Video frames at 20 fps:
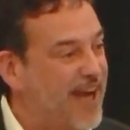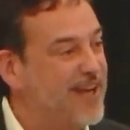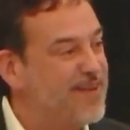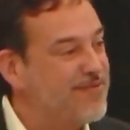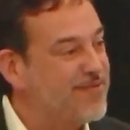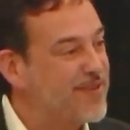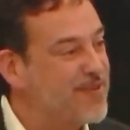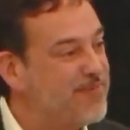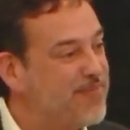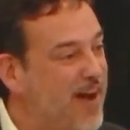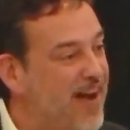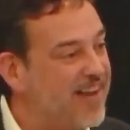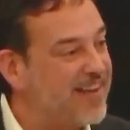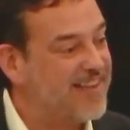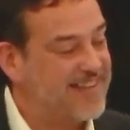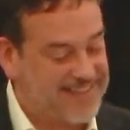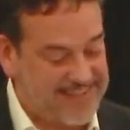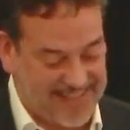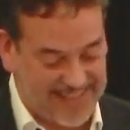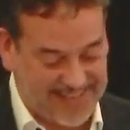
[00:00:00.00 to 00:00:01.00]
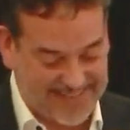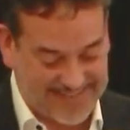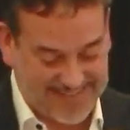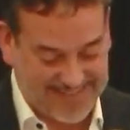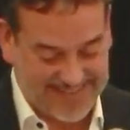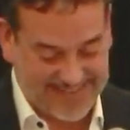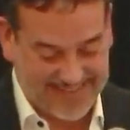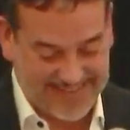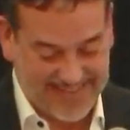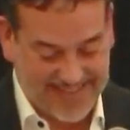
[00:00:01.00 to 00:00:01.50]
for politics.
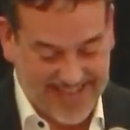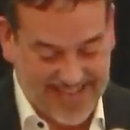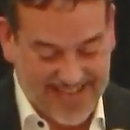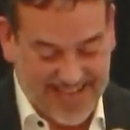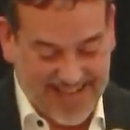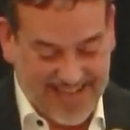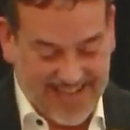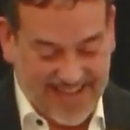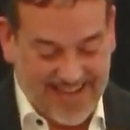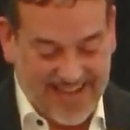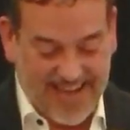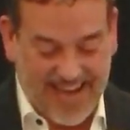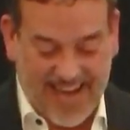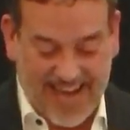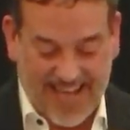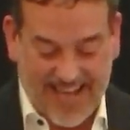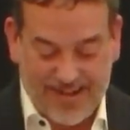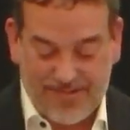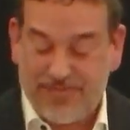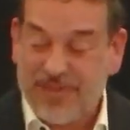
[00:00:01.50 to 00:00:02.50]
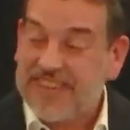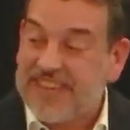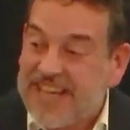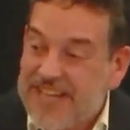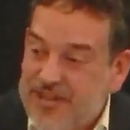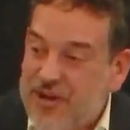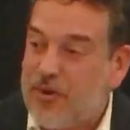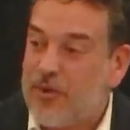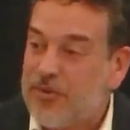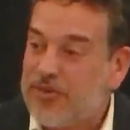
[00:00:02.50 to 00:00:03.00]
But they
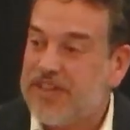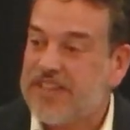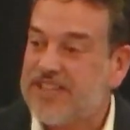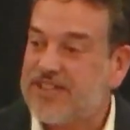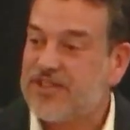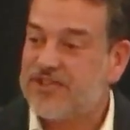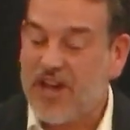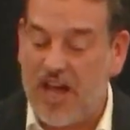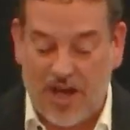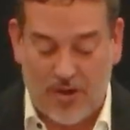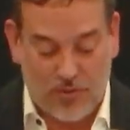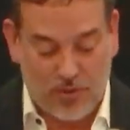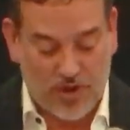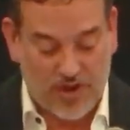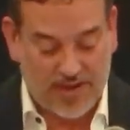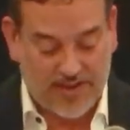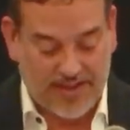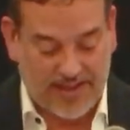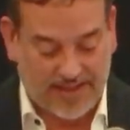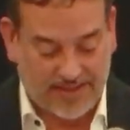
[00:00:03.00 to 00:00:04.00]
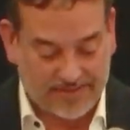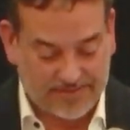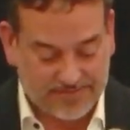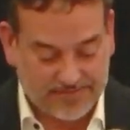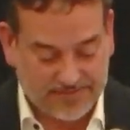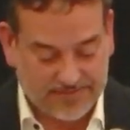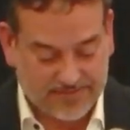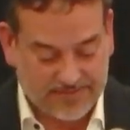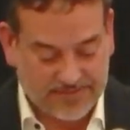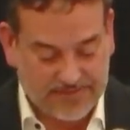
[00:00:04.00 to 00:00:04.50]
know things are not working.
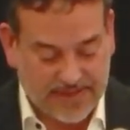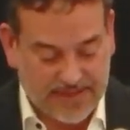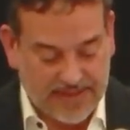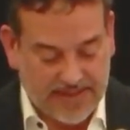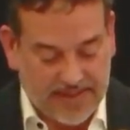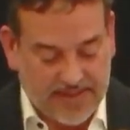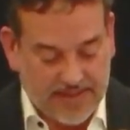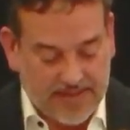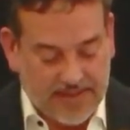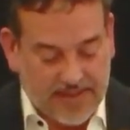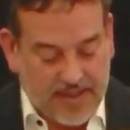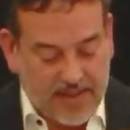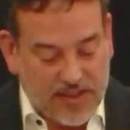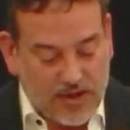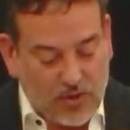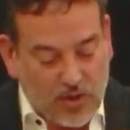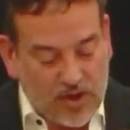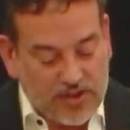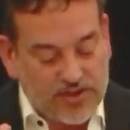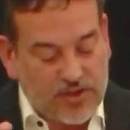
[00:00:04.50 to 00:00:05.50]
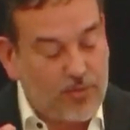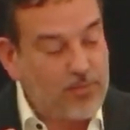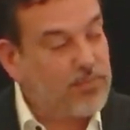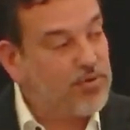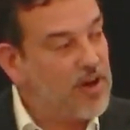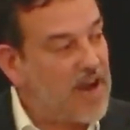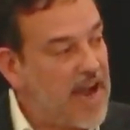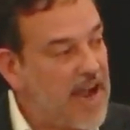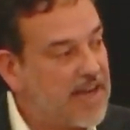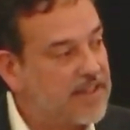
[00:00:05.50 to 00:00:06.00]
They're also
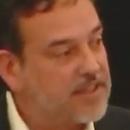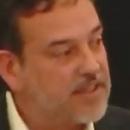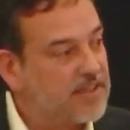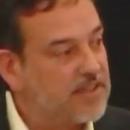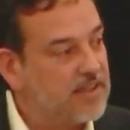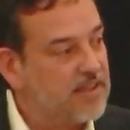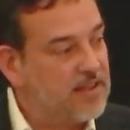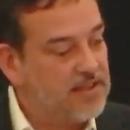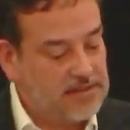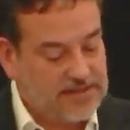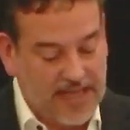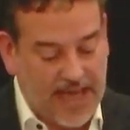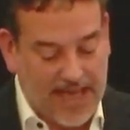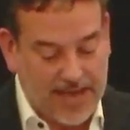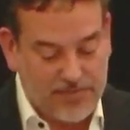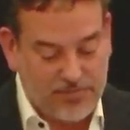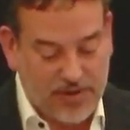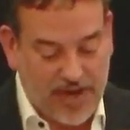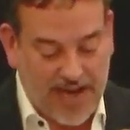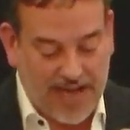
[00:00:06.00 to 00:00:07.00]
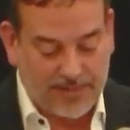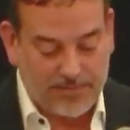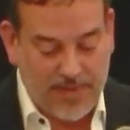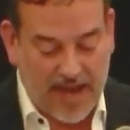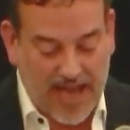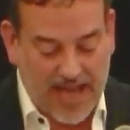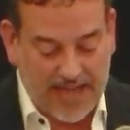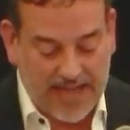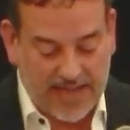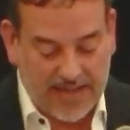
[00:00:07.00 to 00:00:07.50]
practical and
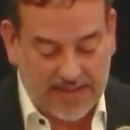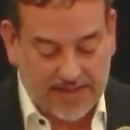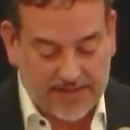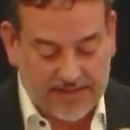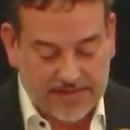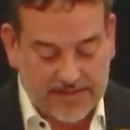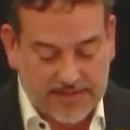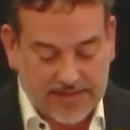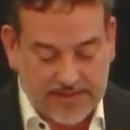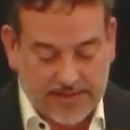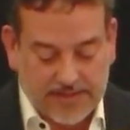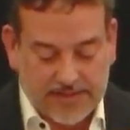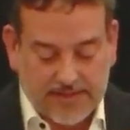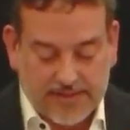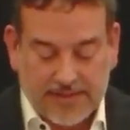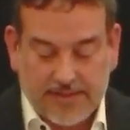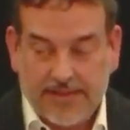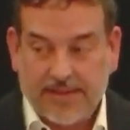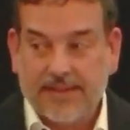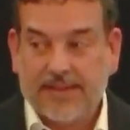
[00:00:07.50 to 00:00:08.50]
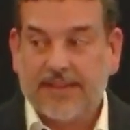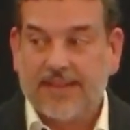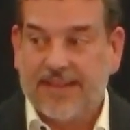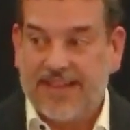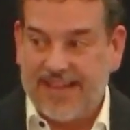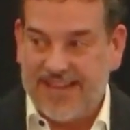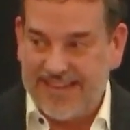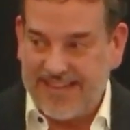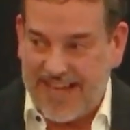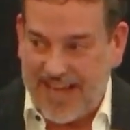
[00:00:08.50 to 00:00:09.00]
pragmatic,
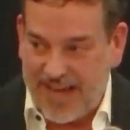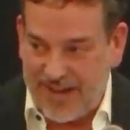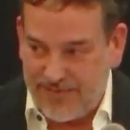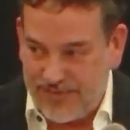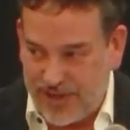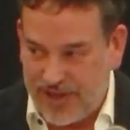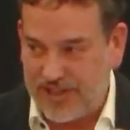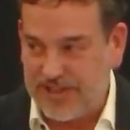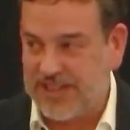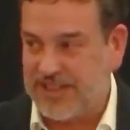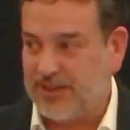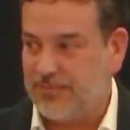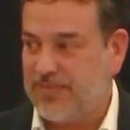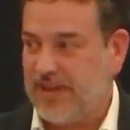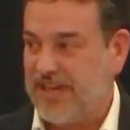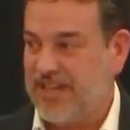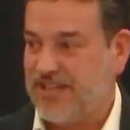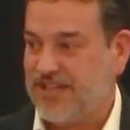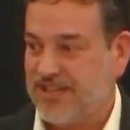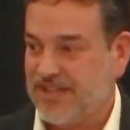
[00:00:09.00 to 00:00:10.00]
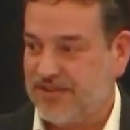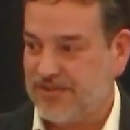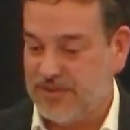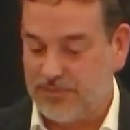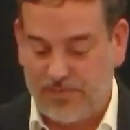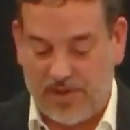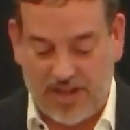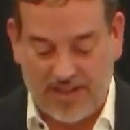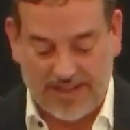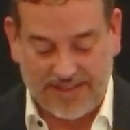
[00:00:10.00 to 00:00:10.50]
and they have very little patience for
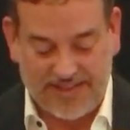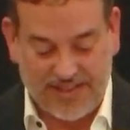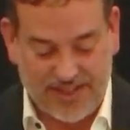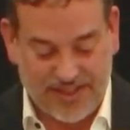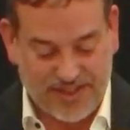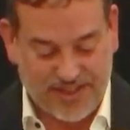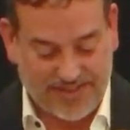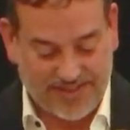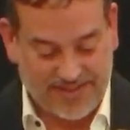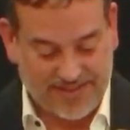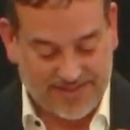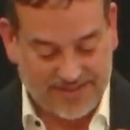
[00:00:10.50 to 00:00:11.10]
politicians.